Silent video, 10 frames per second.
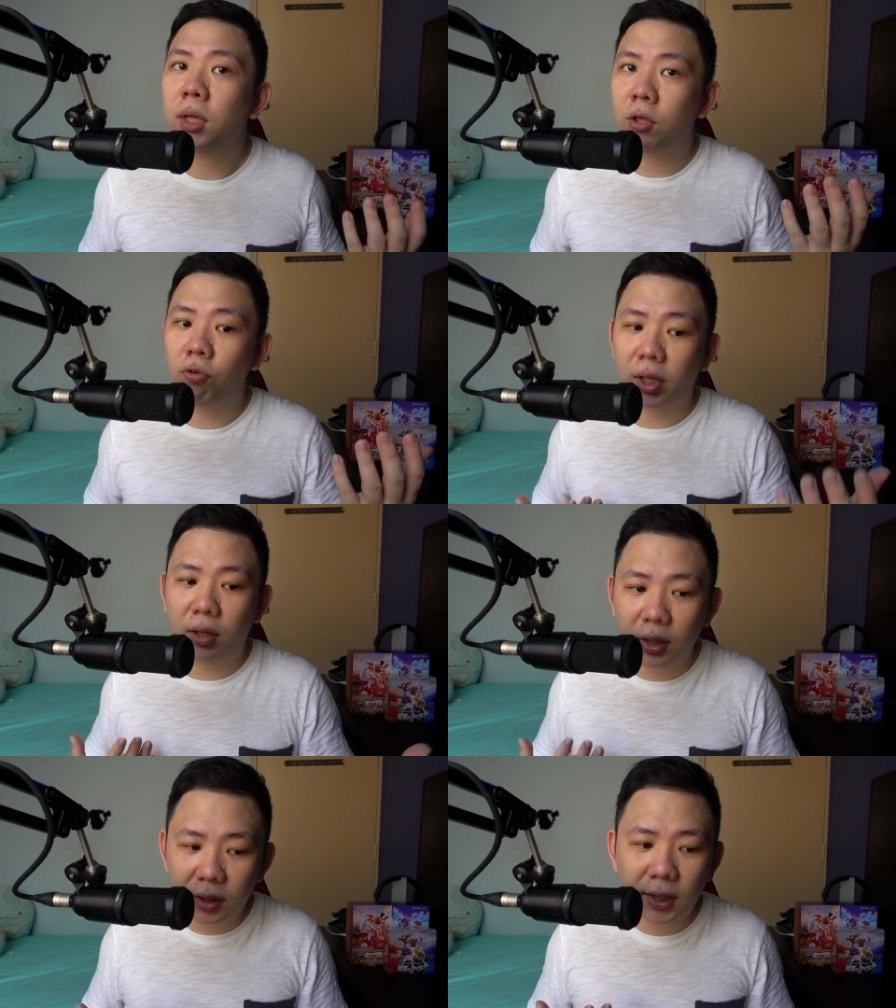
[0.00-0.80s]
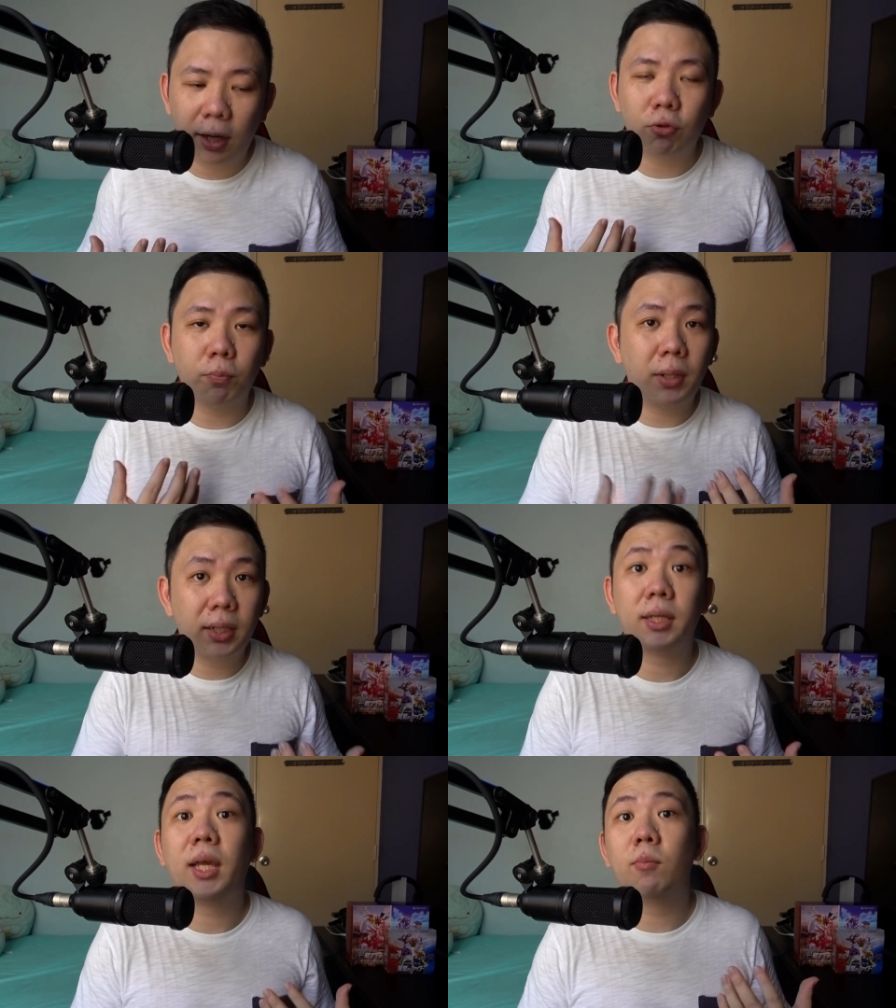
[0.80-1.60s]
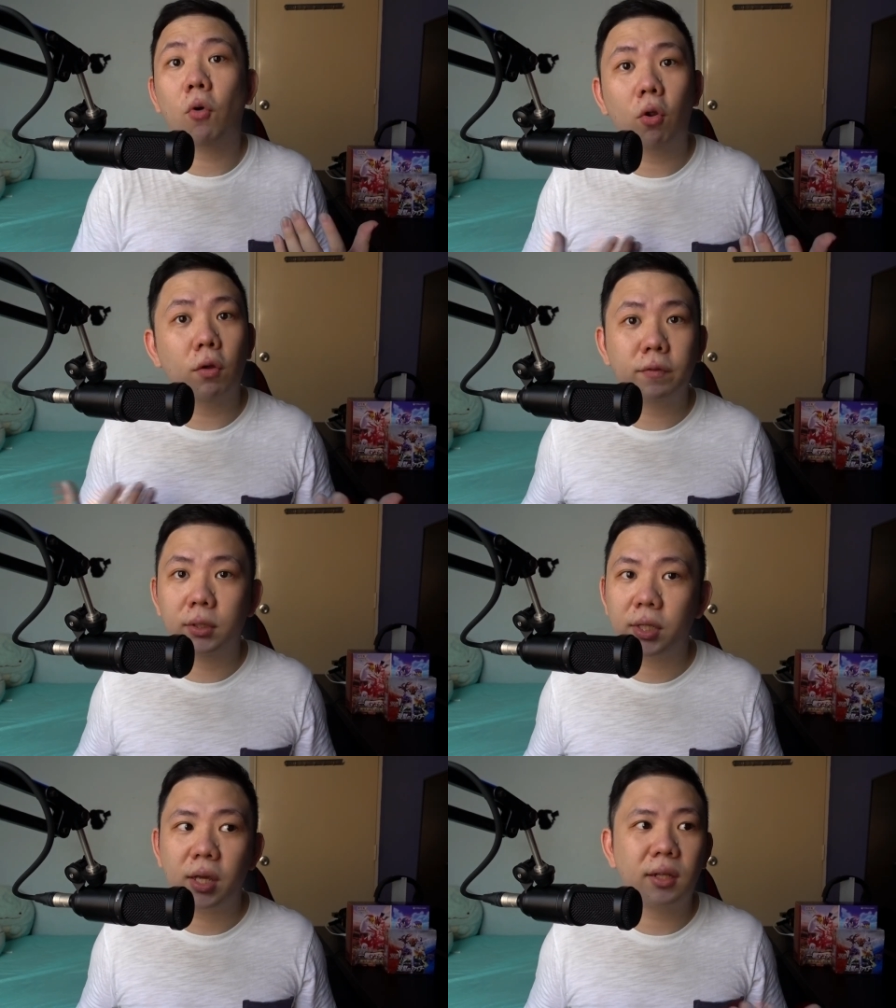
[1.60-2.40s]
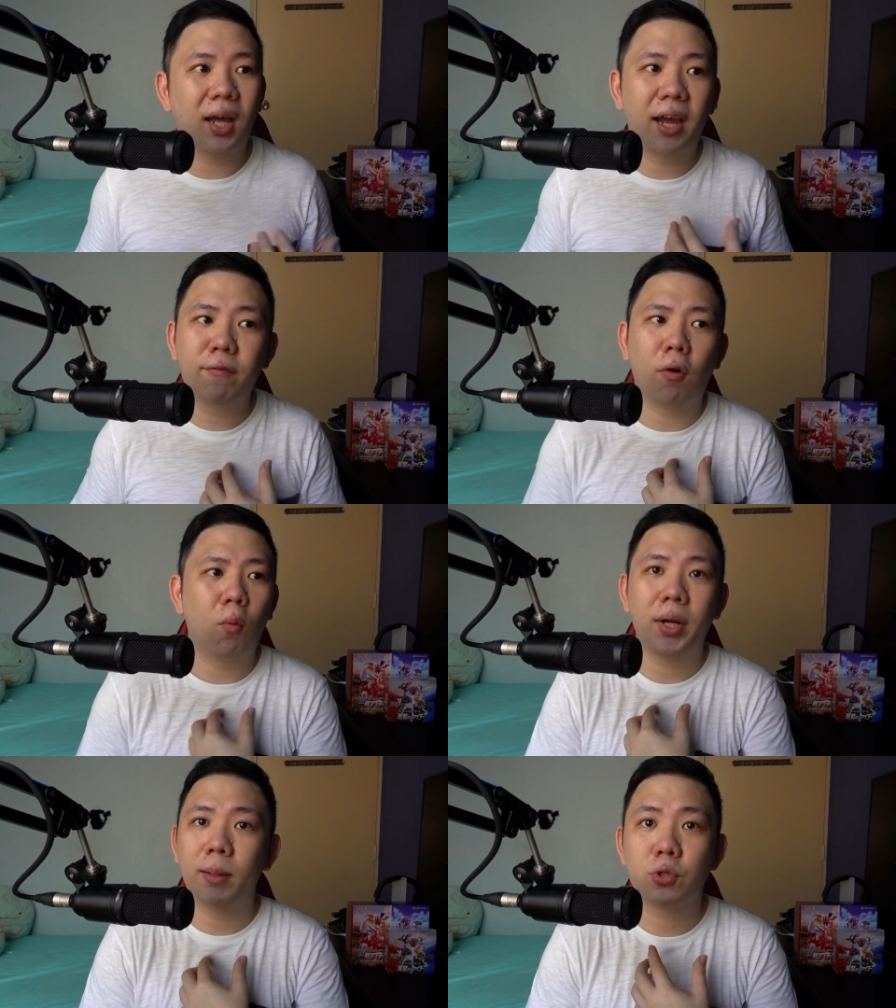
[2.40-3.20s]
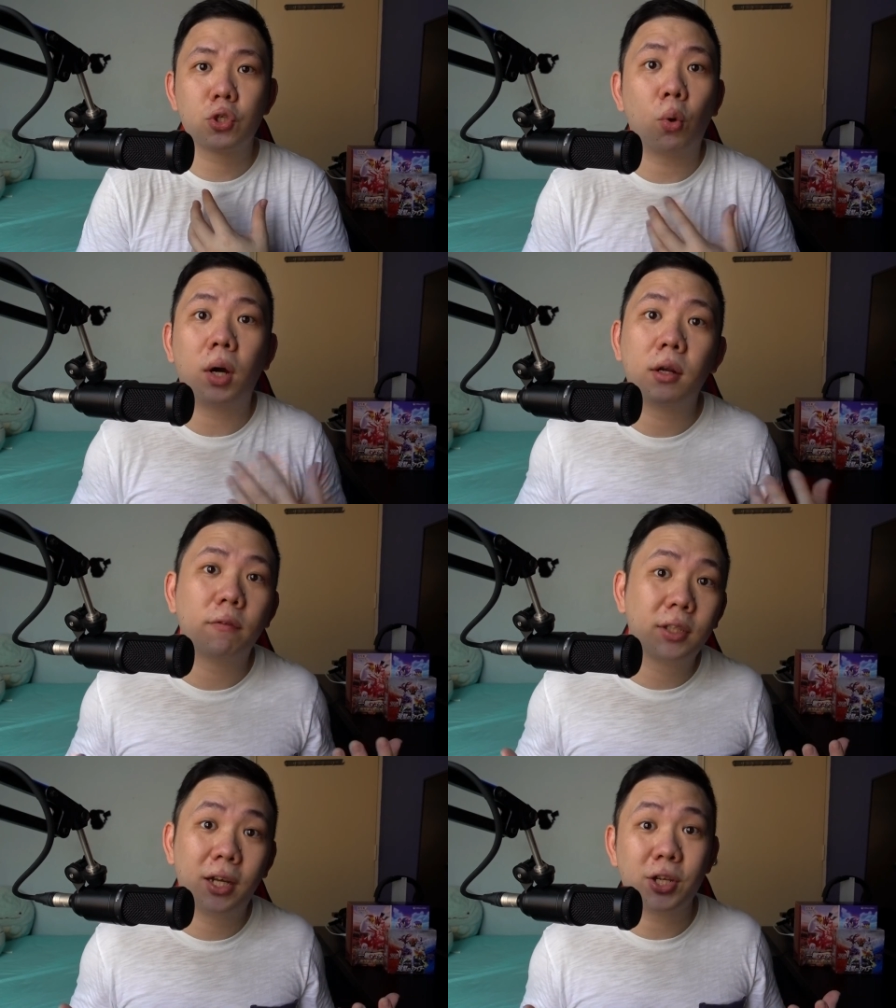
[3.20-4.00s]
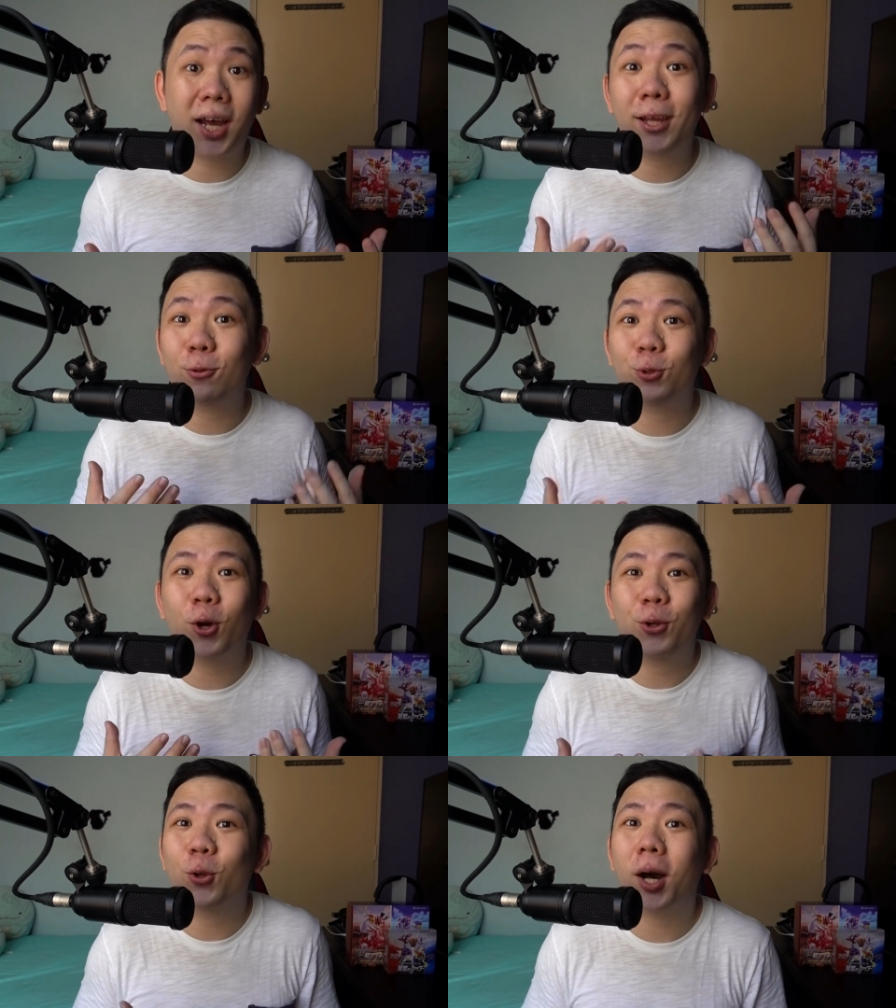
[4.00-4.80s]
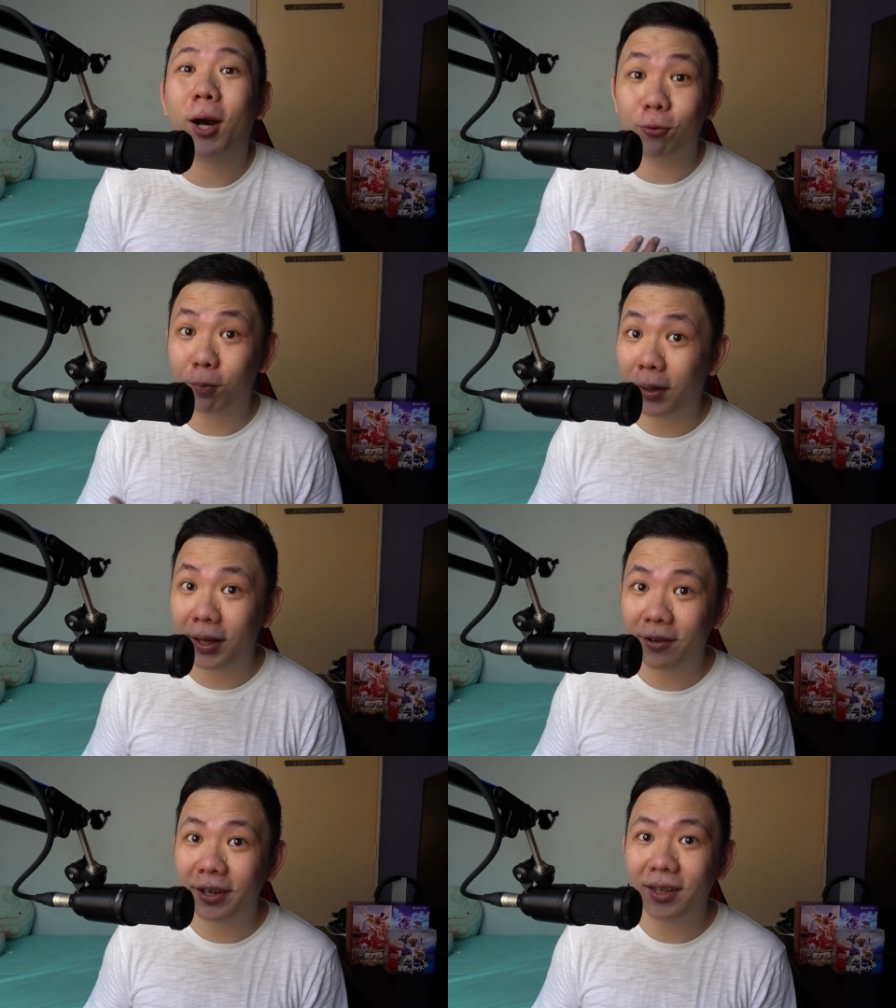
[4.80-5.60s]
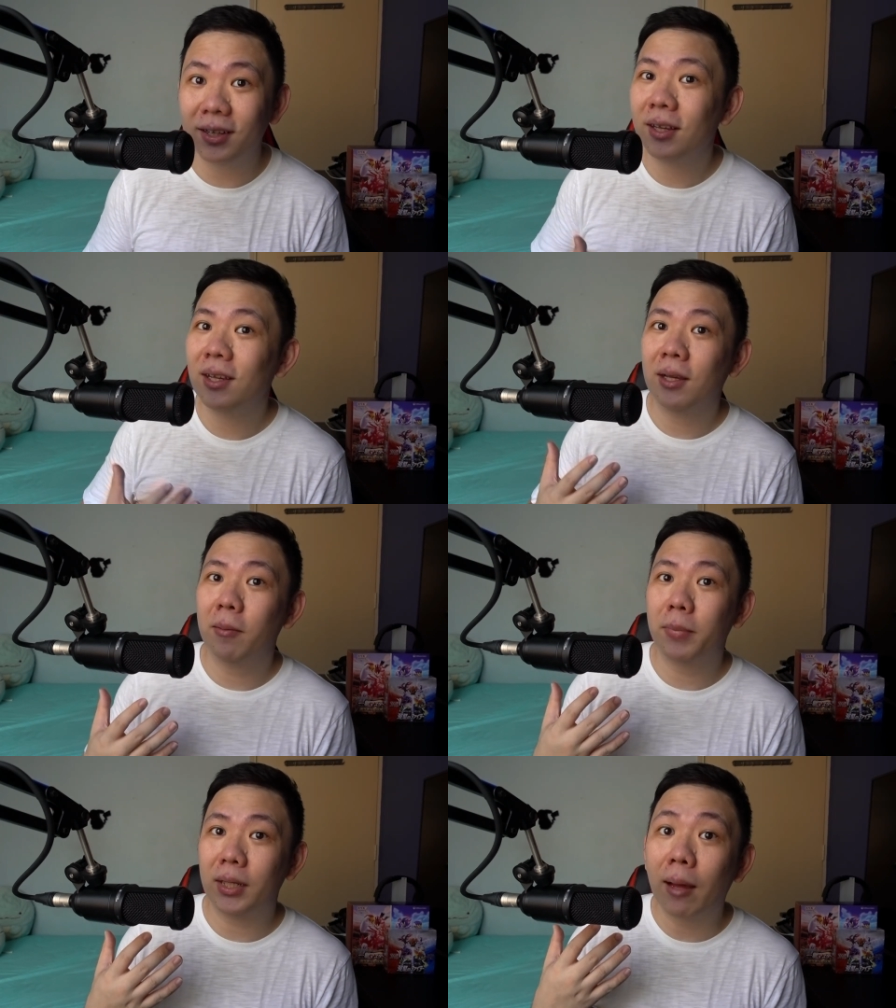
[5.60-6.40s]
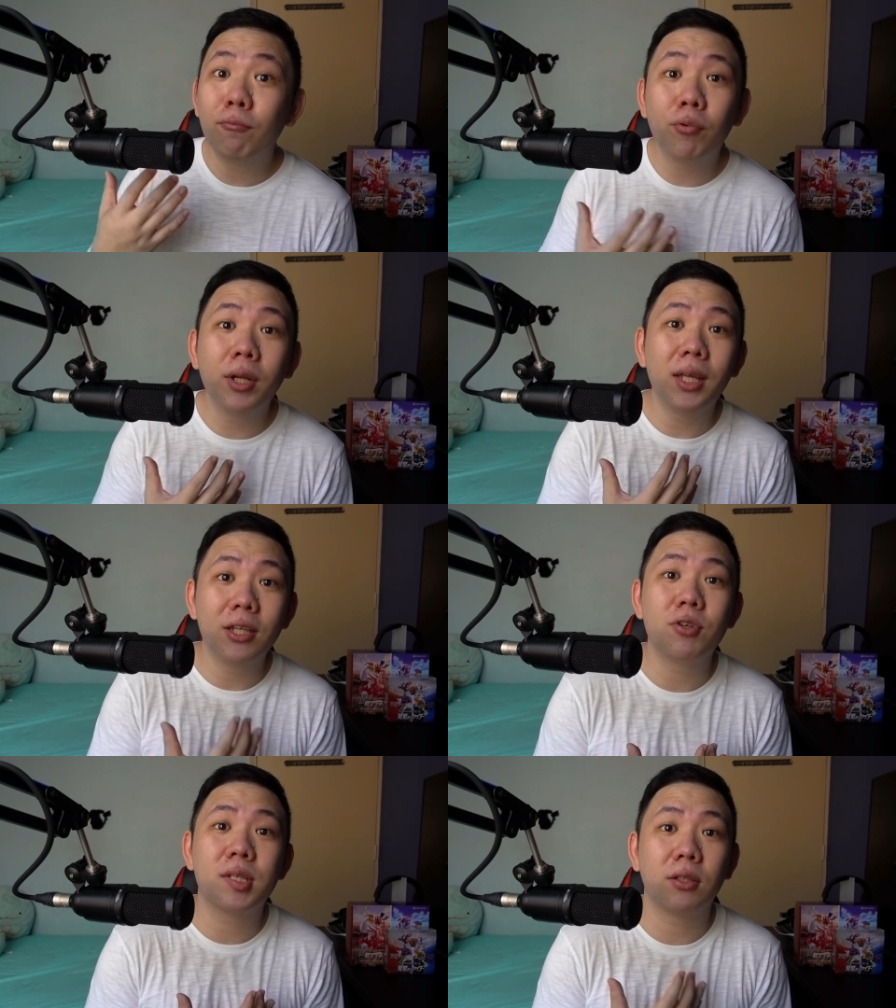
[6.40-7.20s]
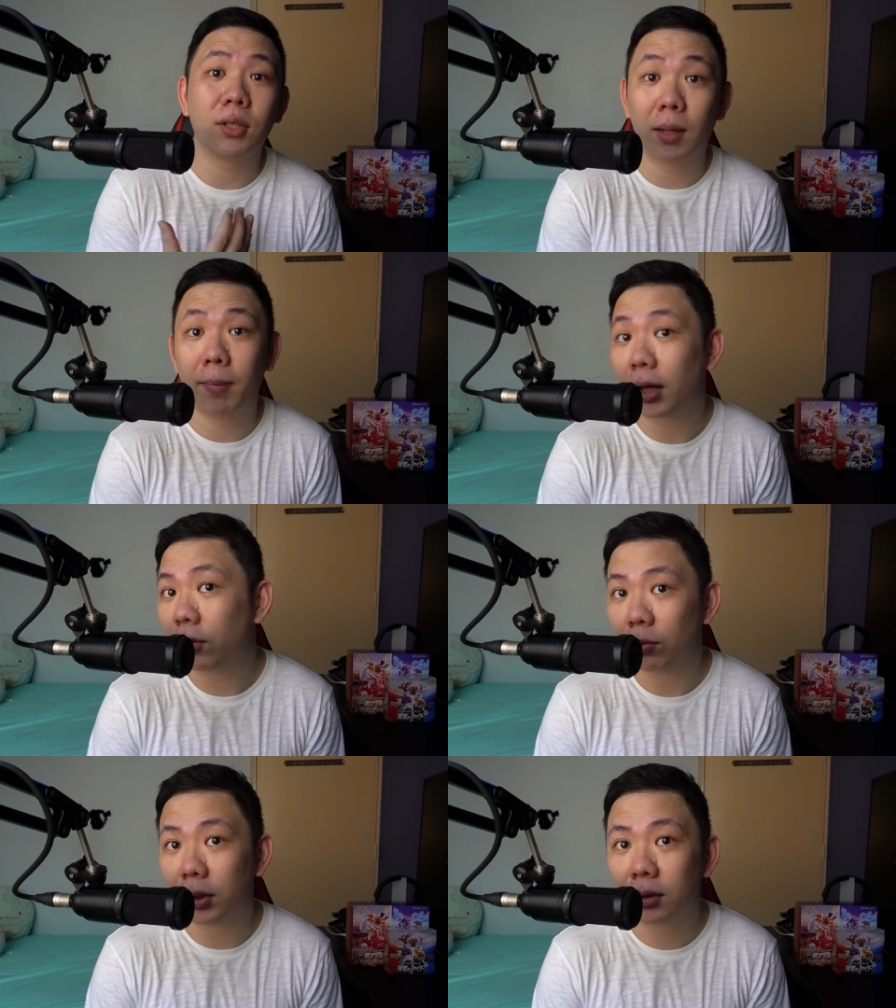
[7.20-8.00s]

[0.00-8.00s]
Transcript: You can learn how to play the game all over again. I, for one, am so out of touch. I do not know how to play already, but I'm pretty interested to get back into it.